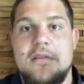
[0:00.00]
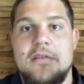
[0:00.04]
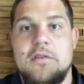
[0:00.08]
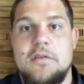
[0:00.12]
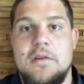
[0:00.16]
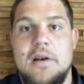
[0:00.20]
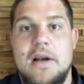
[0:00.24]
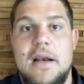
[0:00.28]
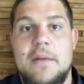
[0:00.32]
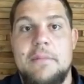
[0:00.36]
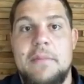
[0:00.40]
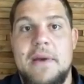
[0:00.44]

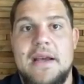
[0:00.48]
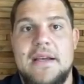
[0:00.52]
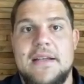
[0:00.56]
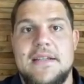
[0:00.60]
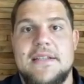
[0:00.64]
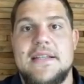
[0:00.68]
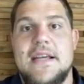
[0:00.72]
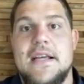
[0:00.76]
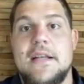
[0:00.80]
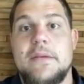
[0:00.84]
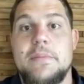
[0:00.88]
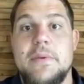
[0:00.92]
to really make a
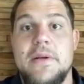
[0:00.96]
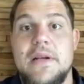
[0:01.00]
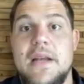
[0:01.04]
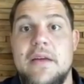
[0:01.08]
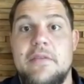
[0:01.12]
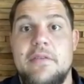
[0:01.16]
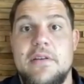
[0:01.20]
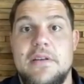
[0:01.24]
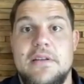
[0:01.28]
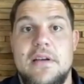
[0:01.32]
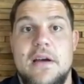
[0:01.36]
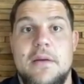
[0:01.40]
statement
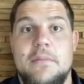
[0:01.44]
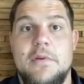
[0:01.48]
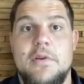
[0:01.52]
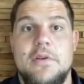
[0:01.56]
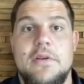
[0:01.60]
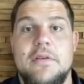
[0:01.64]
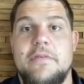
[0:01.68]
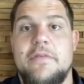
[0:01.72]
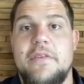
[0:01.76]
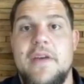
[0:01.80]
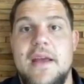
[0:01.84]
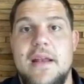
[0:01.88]
every time
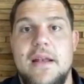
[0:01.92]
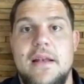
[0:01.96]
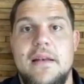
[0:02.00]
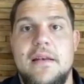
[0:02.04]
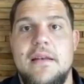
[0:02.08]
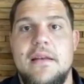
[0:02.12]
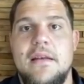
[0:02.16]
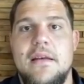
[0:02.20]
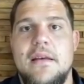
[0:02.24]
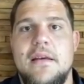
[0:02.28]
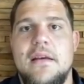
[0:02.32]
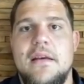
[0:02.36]
you
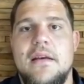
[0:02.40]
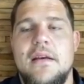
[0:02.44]
defend,